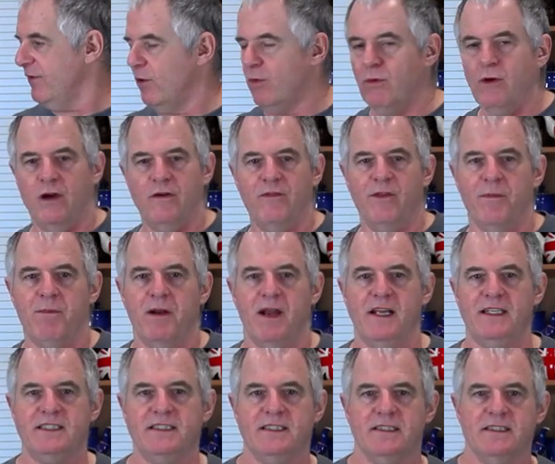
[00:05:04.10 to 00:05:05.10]
it all over the
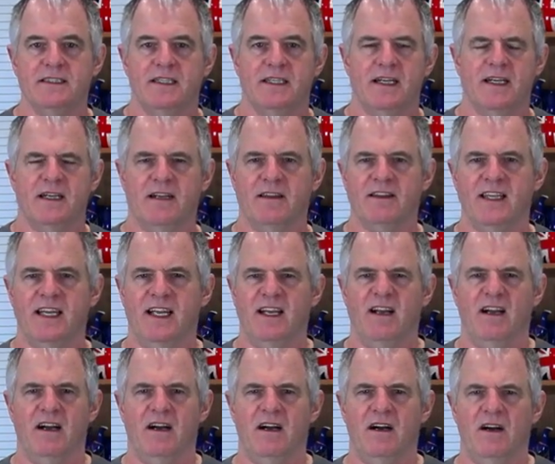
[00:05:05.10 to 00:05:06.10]
place and I think,
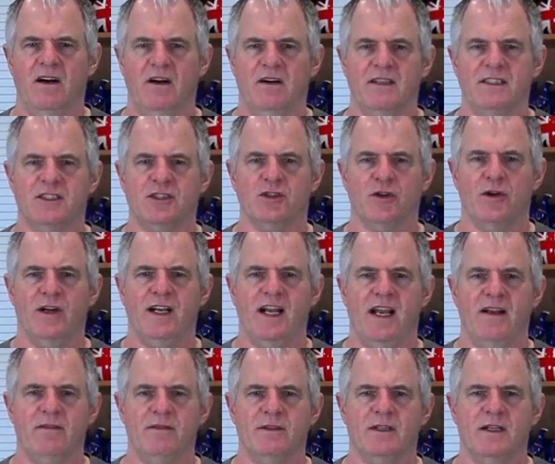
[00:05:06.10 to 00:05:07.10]
ah, oh, it's drying
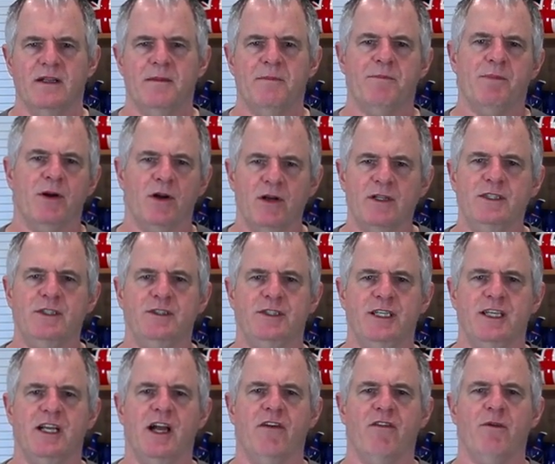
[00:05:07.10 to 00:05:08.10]
out. But I
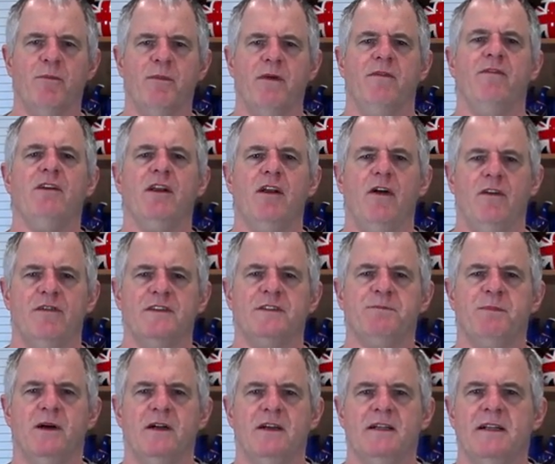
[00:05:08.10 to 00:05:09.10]
usually cover them with cloths.
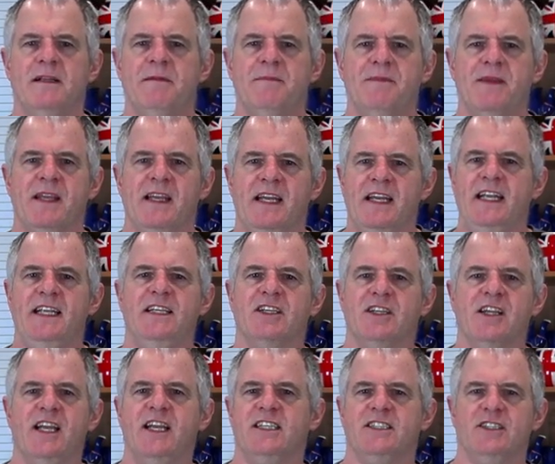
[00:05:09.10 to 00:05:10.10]
But in your
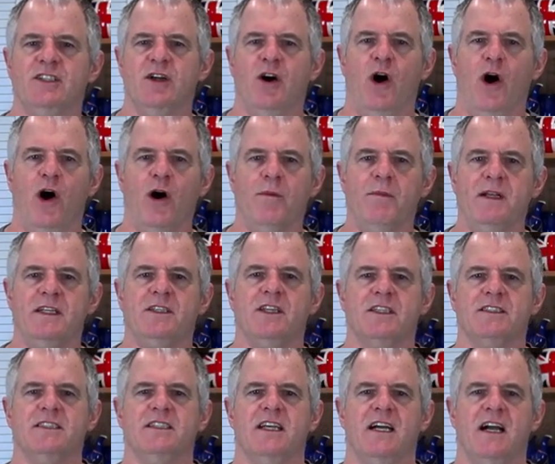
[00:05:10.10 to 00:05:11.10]
kitchen at home, it
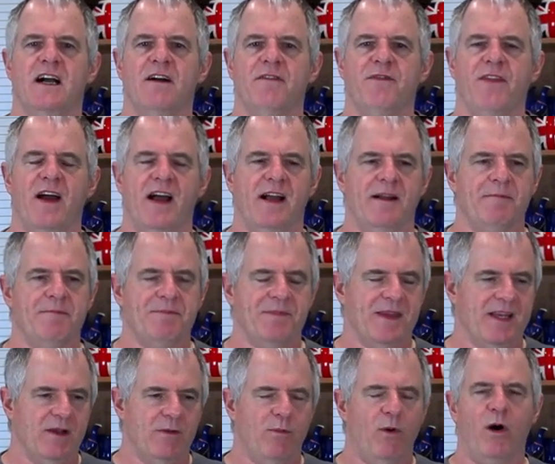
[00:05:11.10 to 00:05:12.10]
doesn't have that,
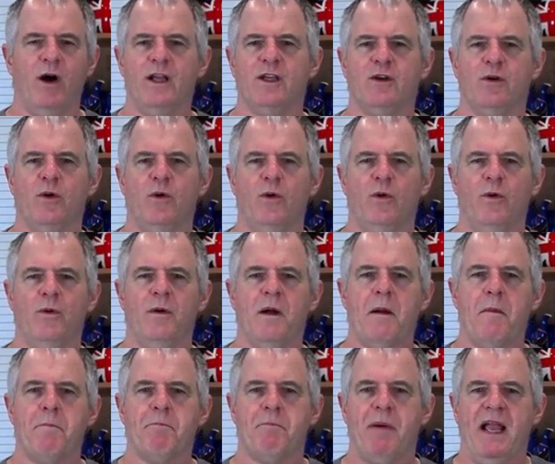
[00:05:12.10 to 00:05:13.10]
what I call
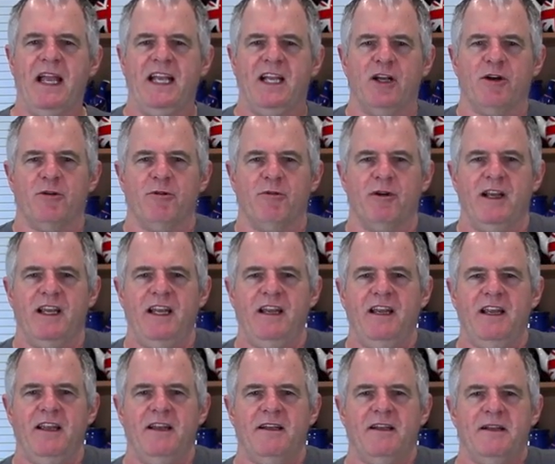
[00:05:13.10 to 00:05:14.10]

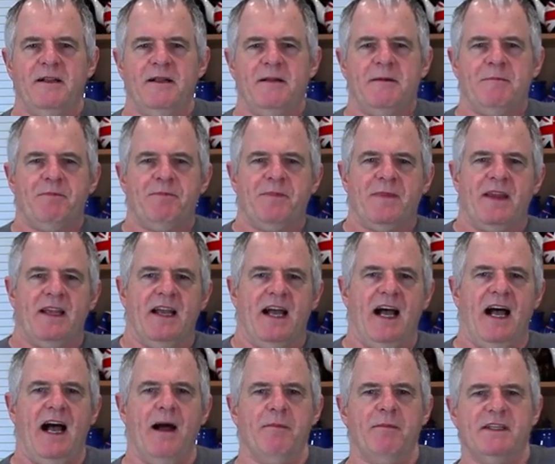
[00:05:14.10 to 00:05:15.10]
bakery
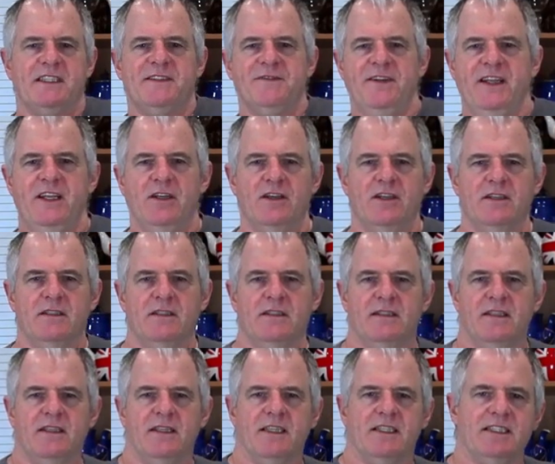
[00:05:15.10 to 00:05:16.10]
atmosphere.
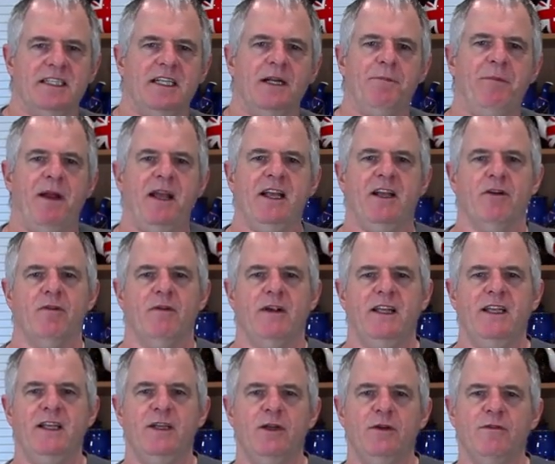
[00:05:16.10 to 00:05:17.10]
Because in a
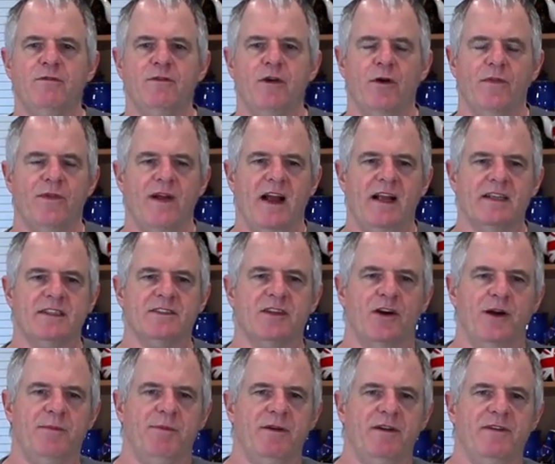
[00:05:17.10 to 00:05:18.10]
bakery, you've got that
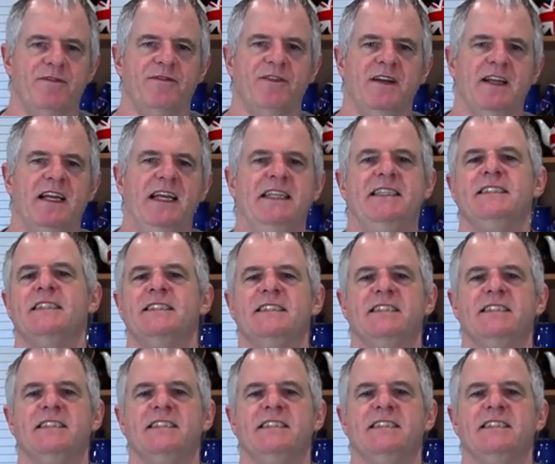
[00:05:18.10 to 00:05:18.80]
type of, it's a